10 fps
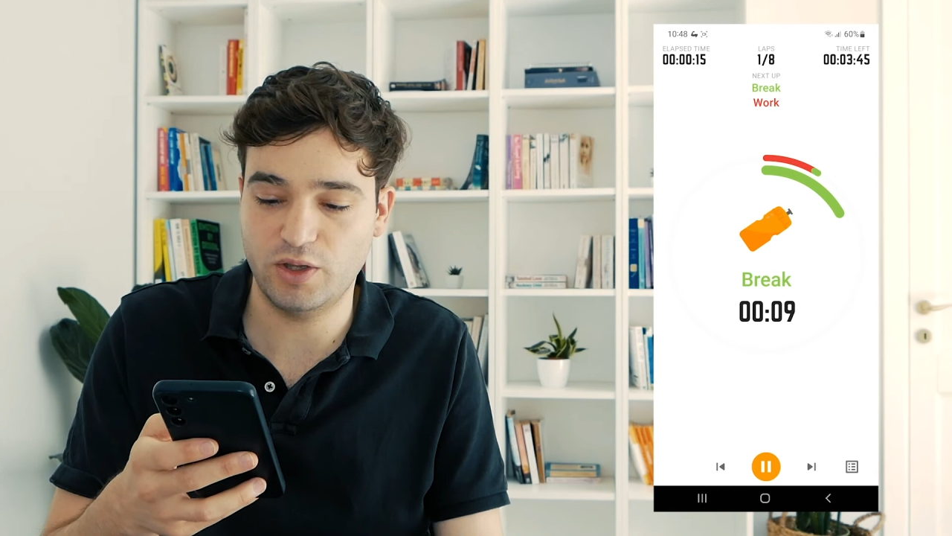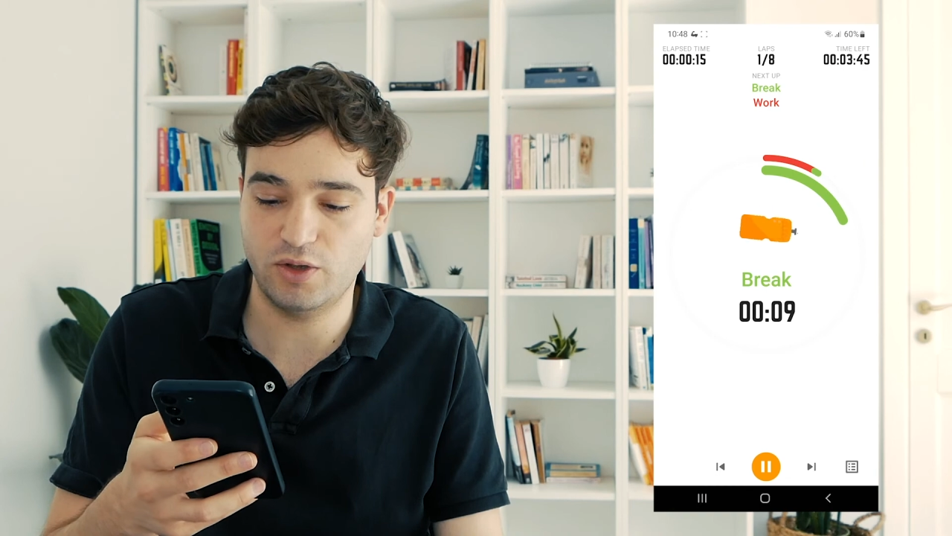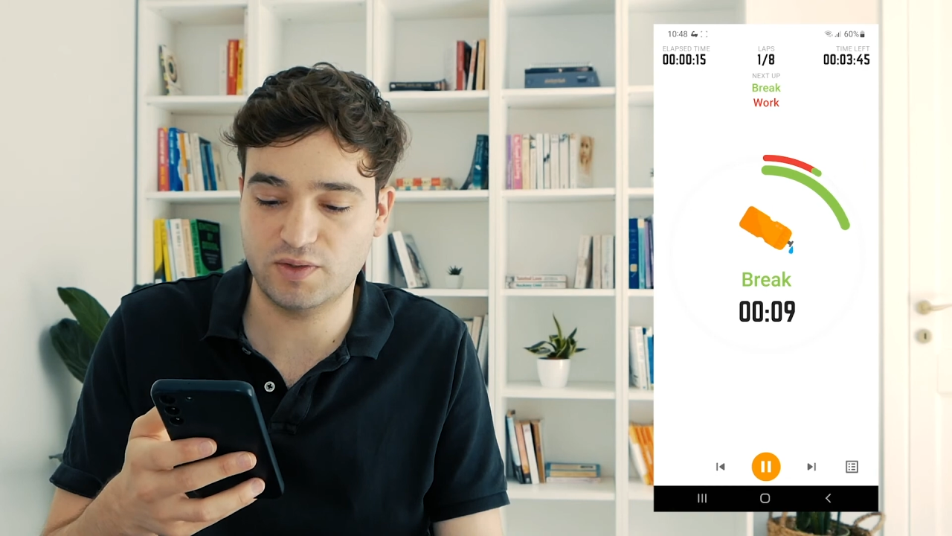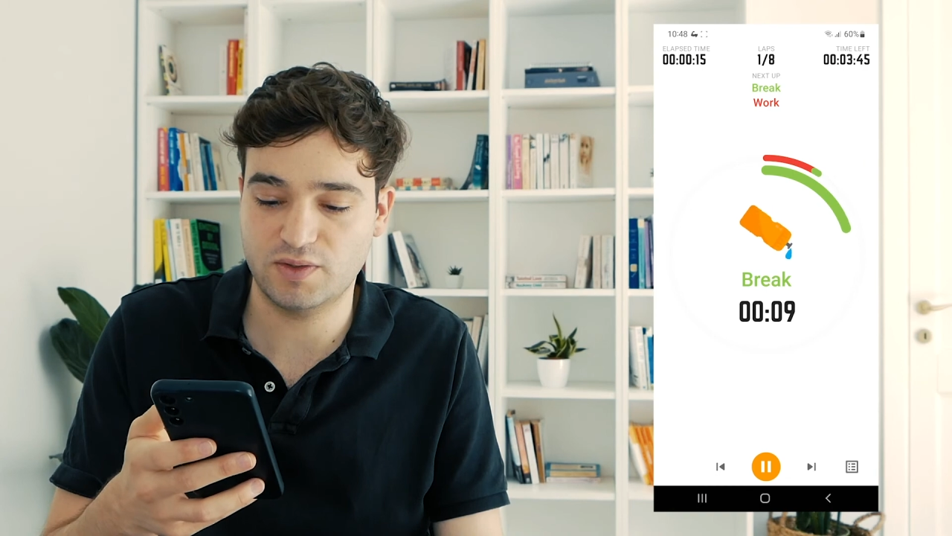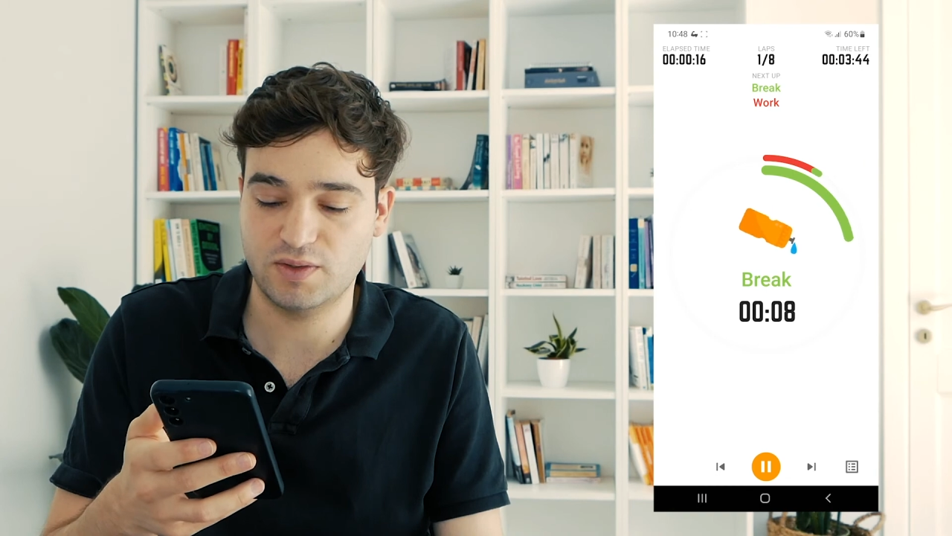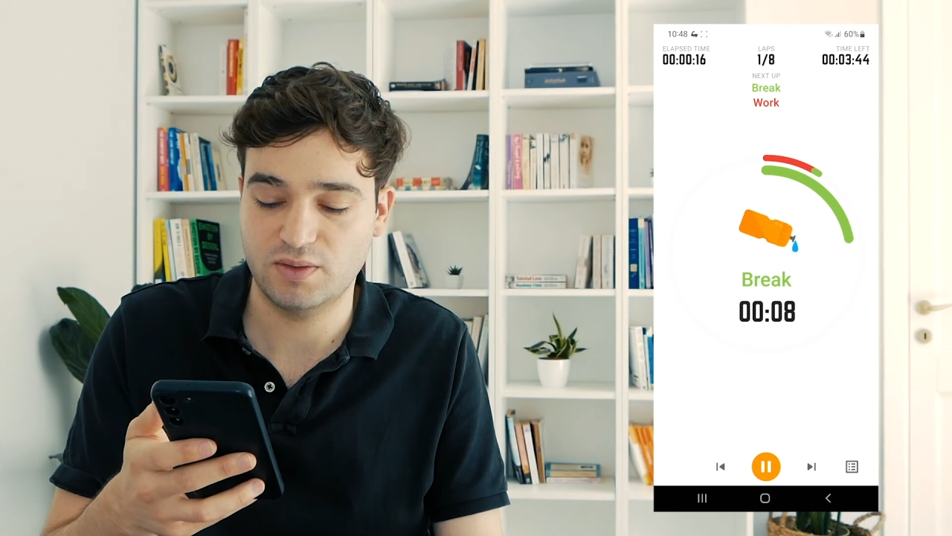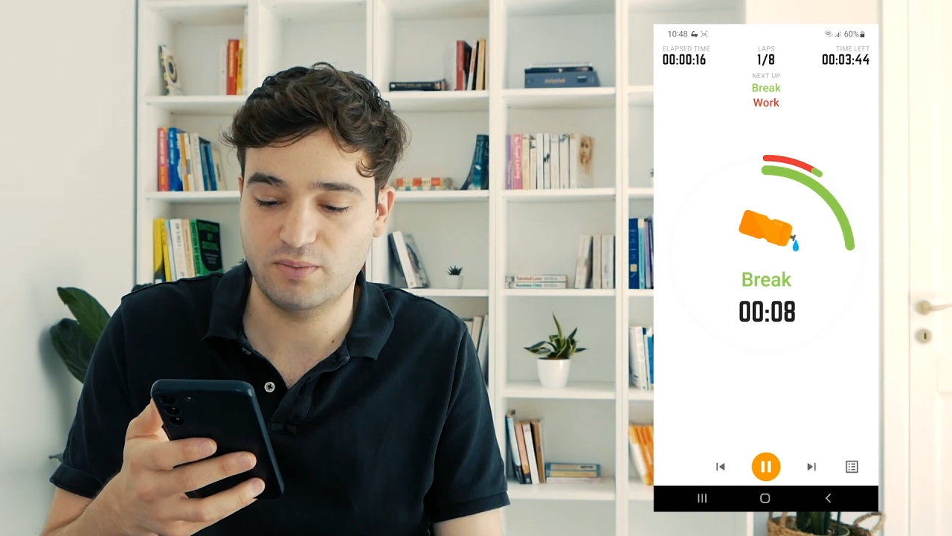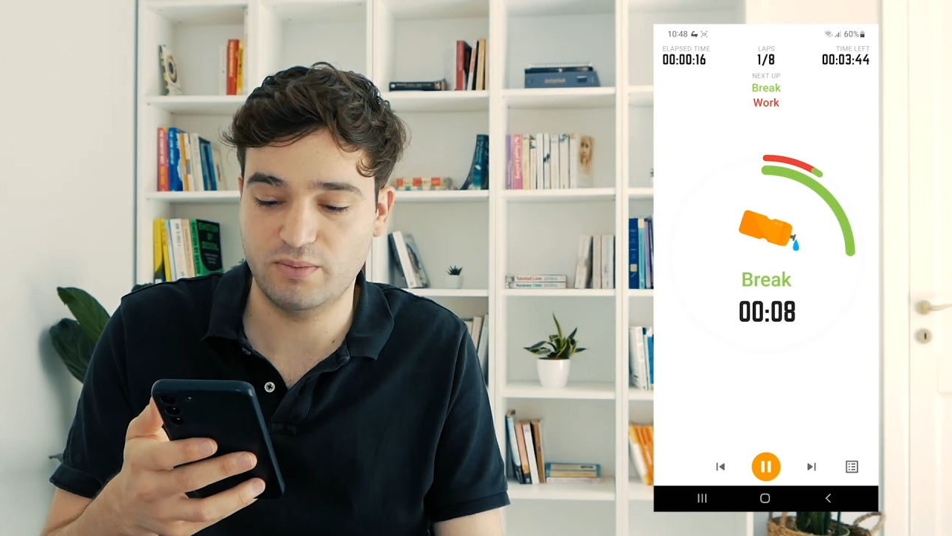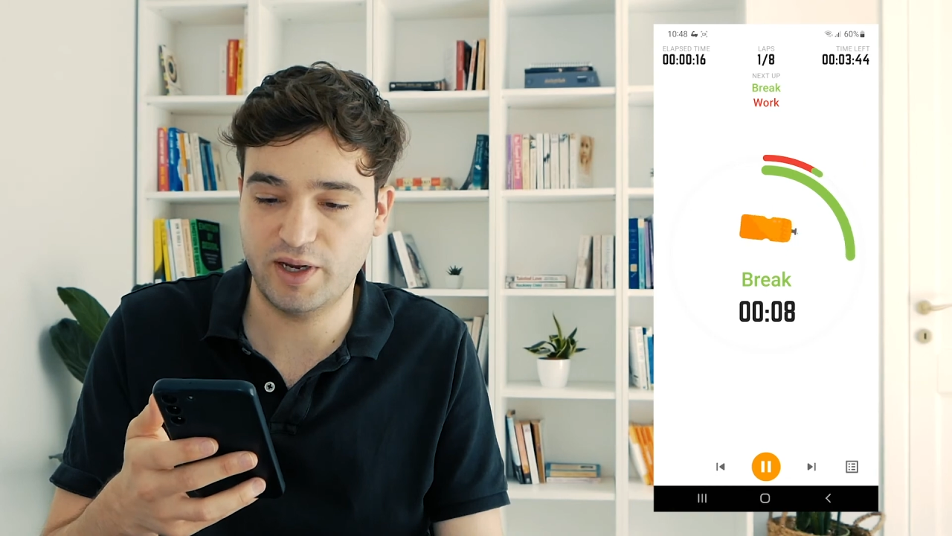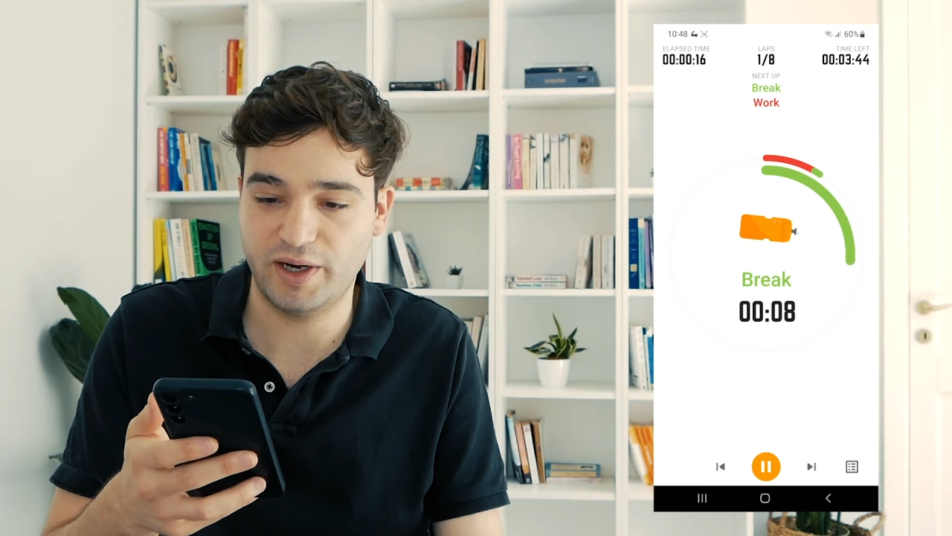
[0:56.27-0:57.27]
not
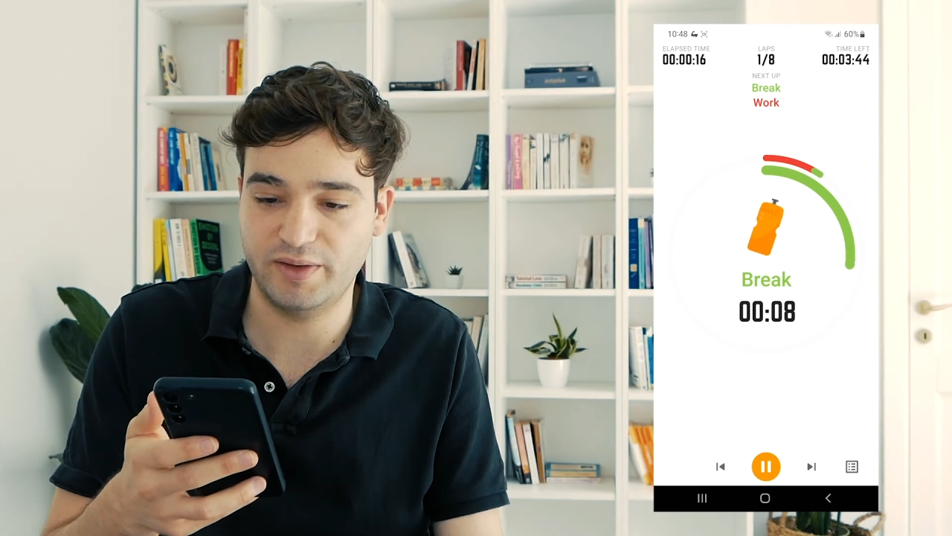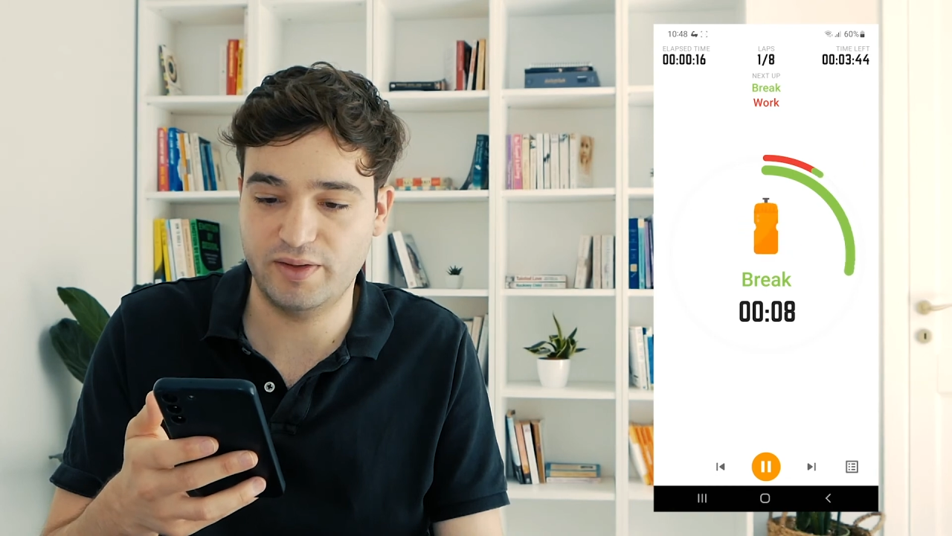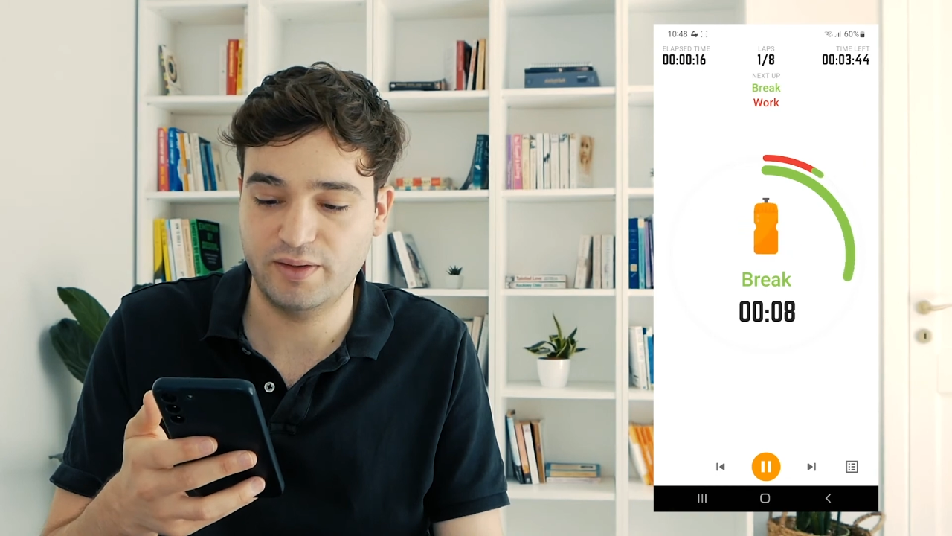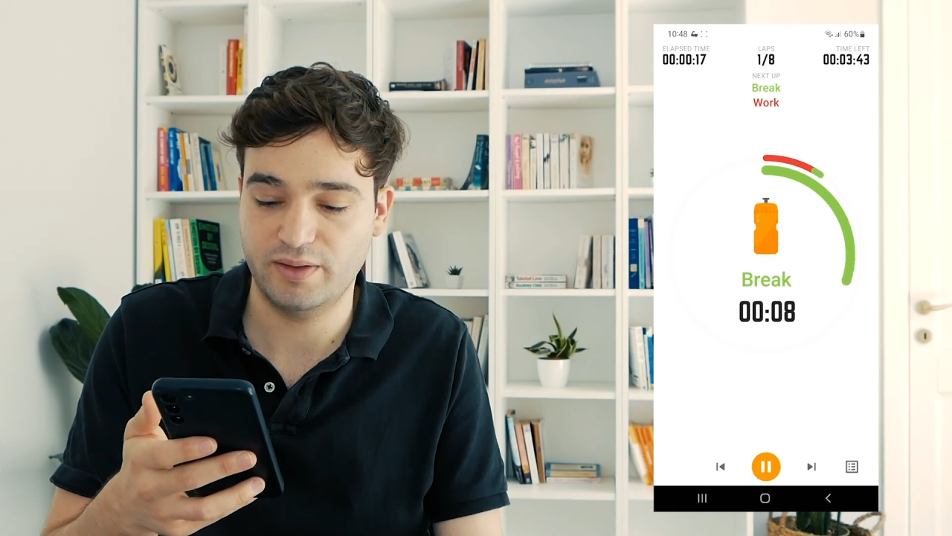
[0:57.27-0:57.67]
be heard.